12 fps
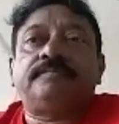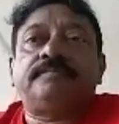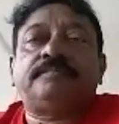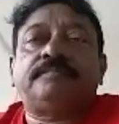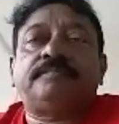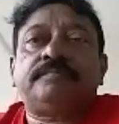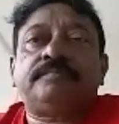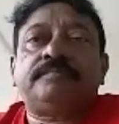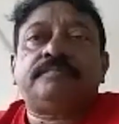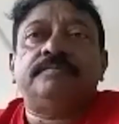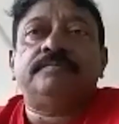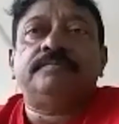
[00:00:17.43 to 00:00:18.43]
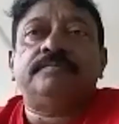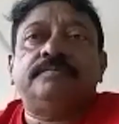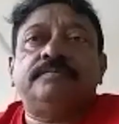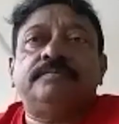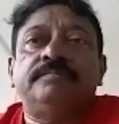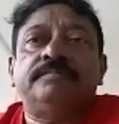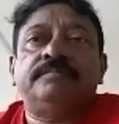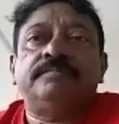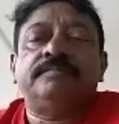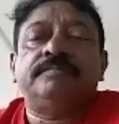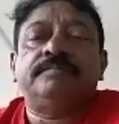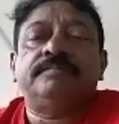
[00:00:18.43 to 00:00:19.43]

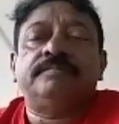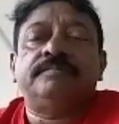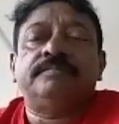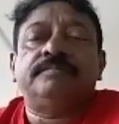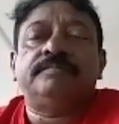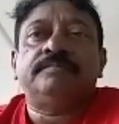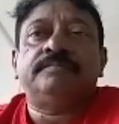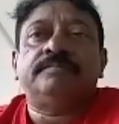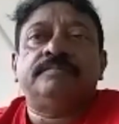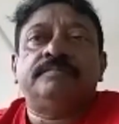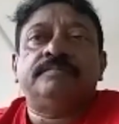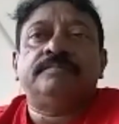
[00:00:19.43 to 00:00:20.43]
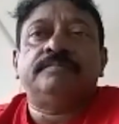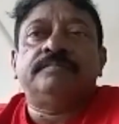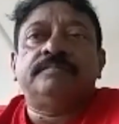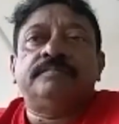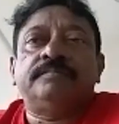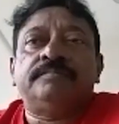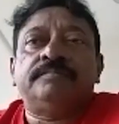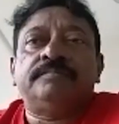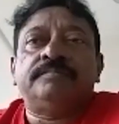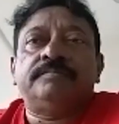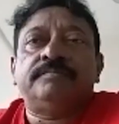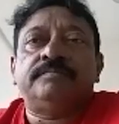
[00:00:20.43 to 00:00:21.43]

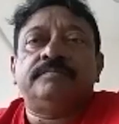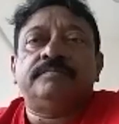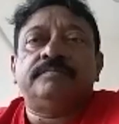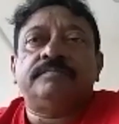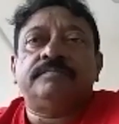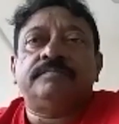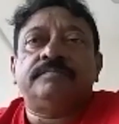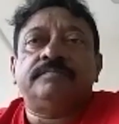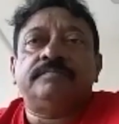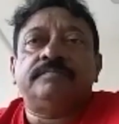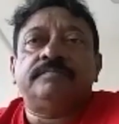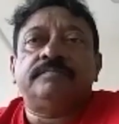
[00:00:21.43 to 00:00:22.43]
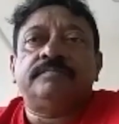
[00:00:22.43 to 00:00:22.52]
(not speaking)